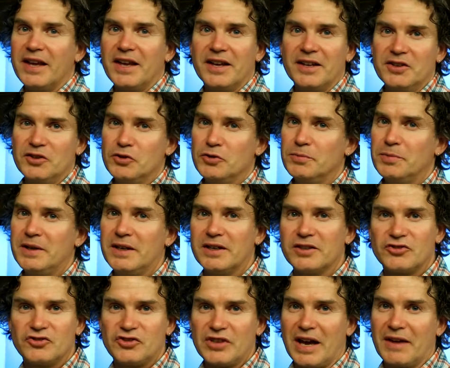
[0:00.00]

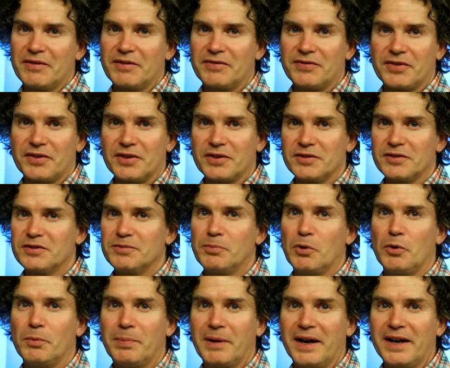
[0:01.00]
anubias, java ferns,
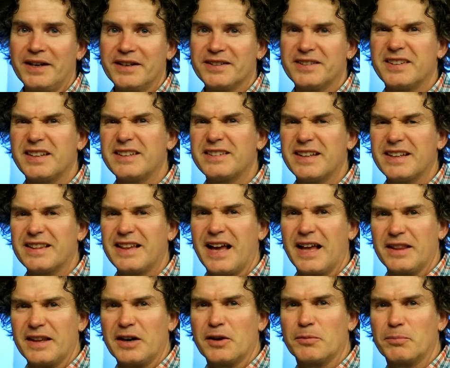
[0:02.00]
bulbitis, things like
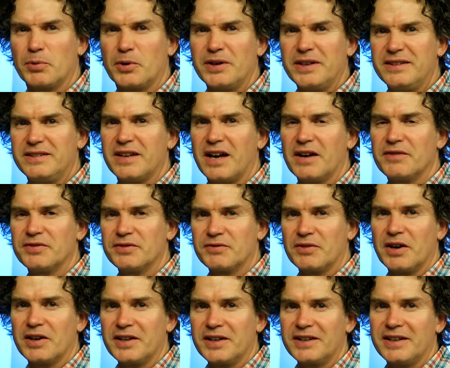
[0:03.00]
that that are pretty tough
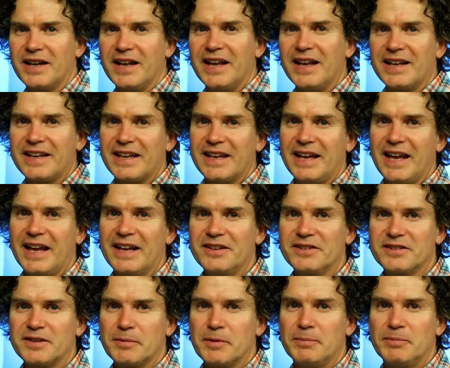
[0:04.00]
and rugged can
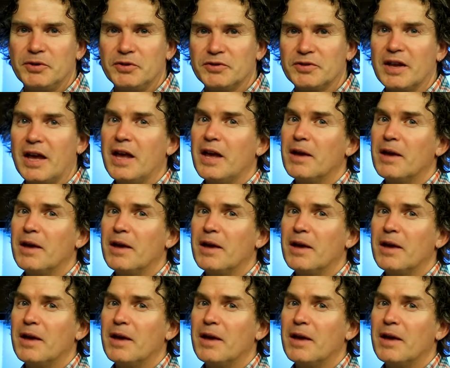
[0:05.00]
handle some abuse,